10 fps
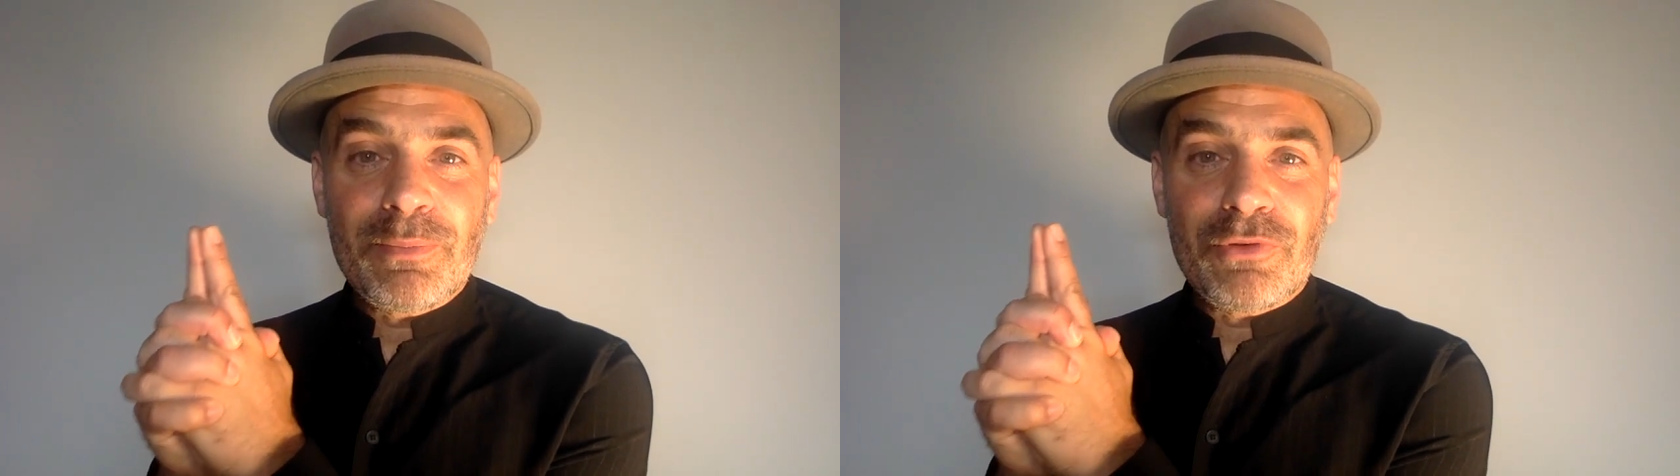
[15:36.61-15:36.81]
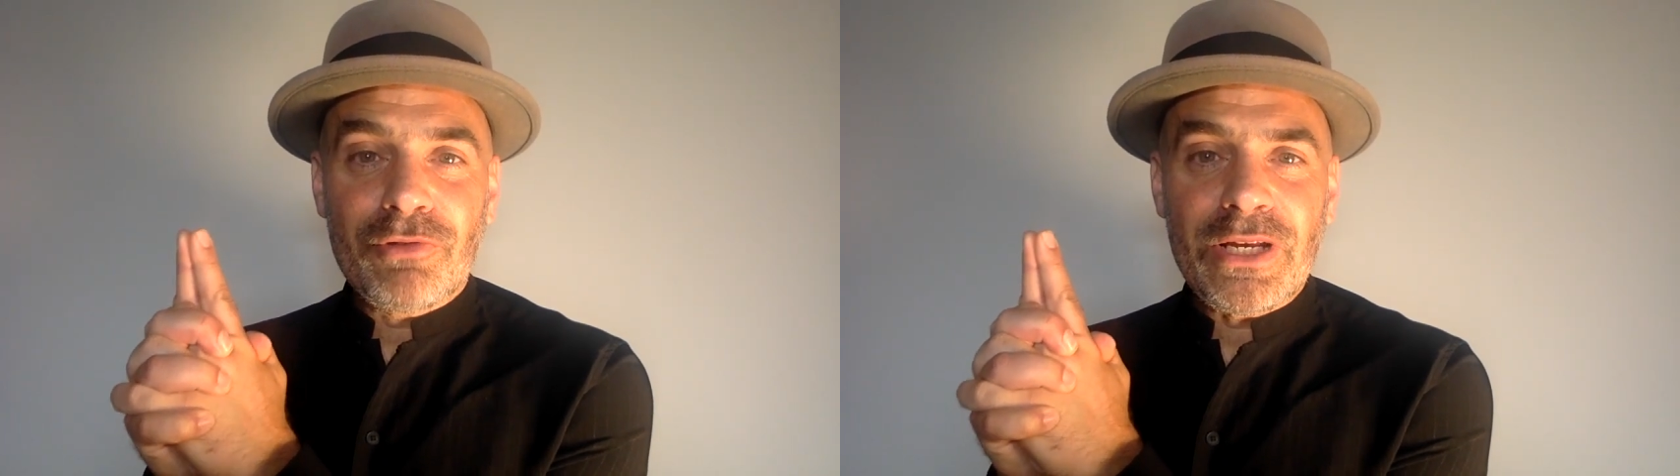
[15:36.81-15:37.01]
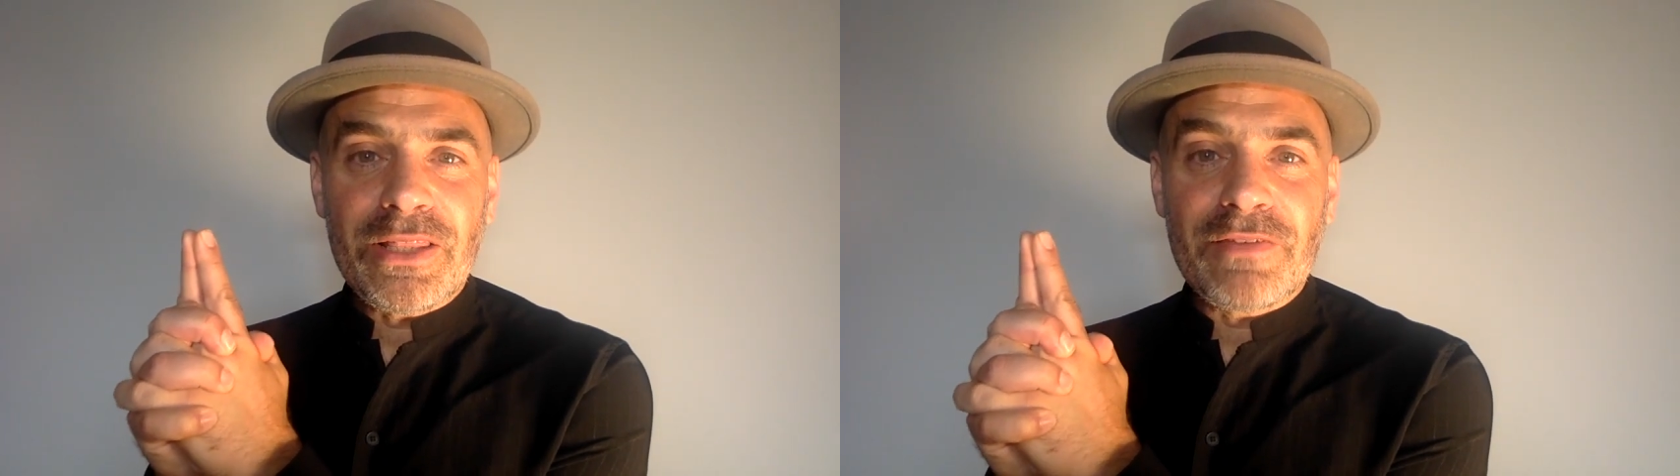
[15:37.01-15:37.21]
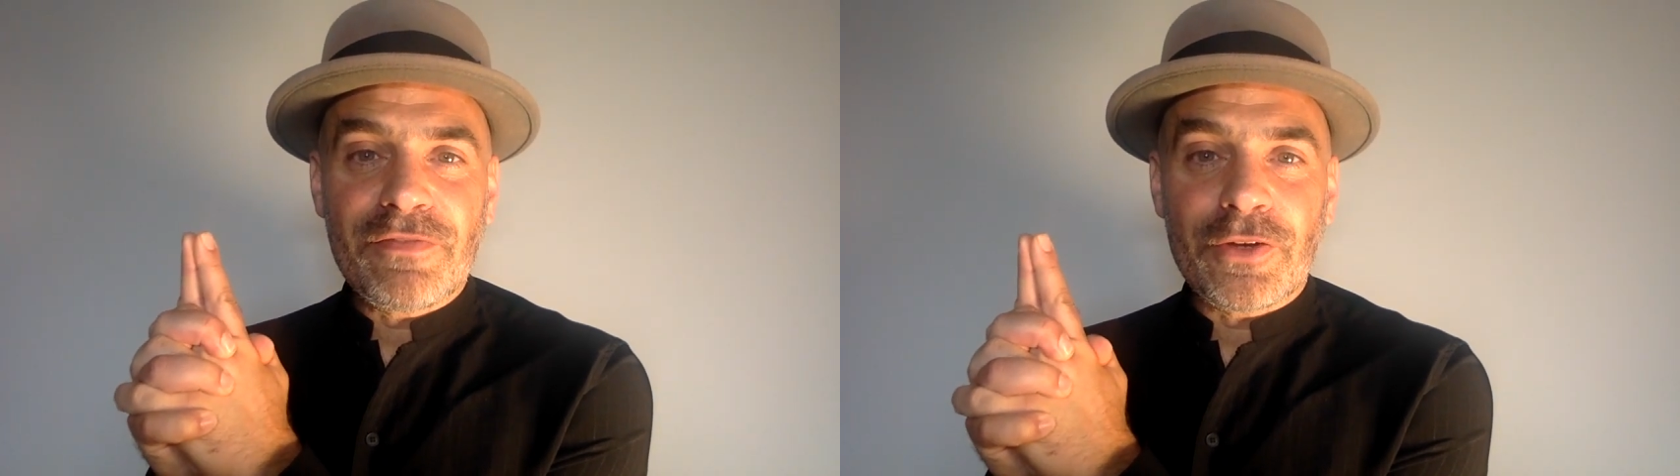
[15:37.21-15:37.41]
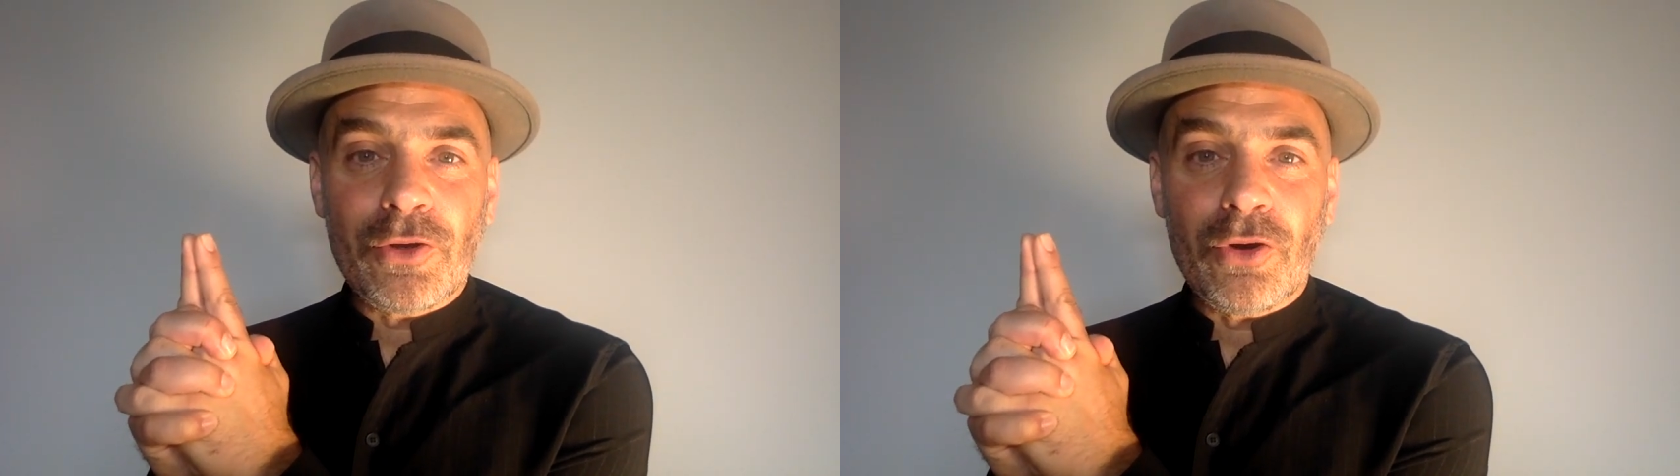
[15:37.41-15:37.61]
But really they've
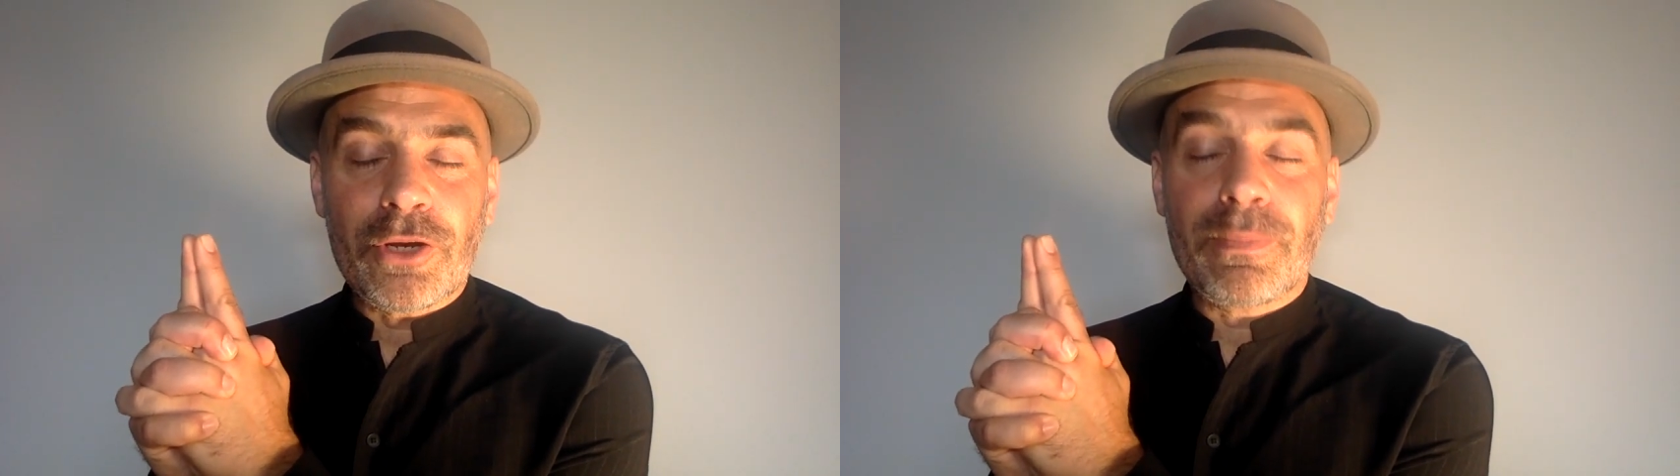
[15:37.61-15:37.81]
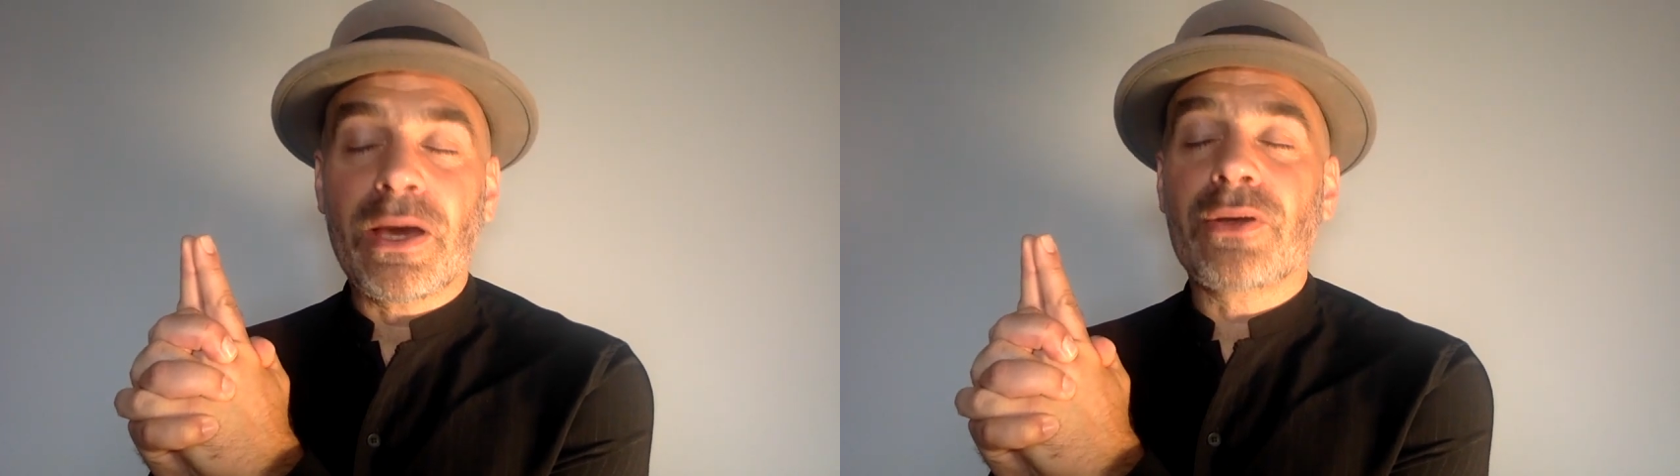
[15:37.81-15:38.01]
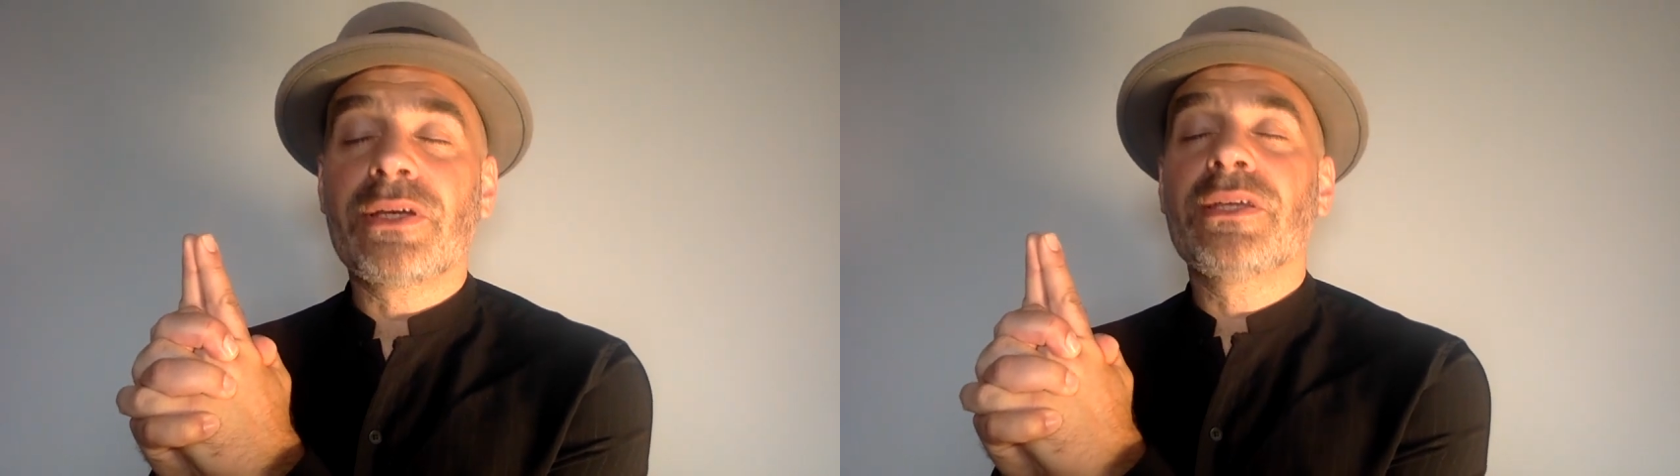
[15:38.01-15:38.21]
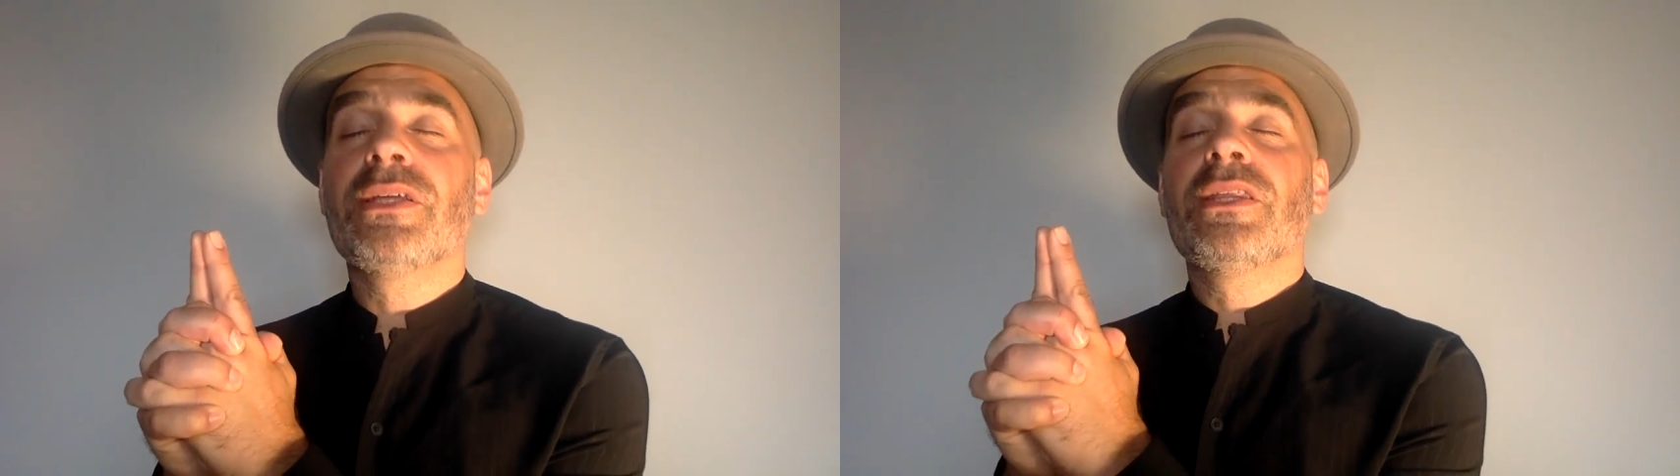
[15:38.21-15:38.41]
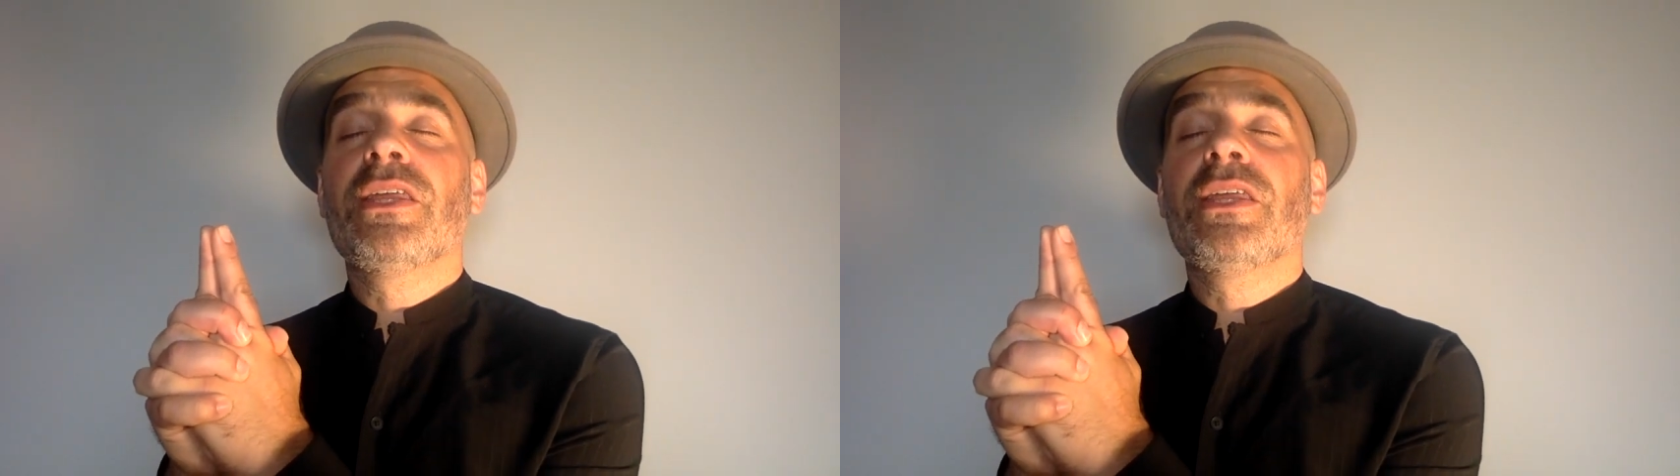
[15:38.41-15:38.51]
forgotten about it,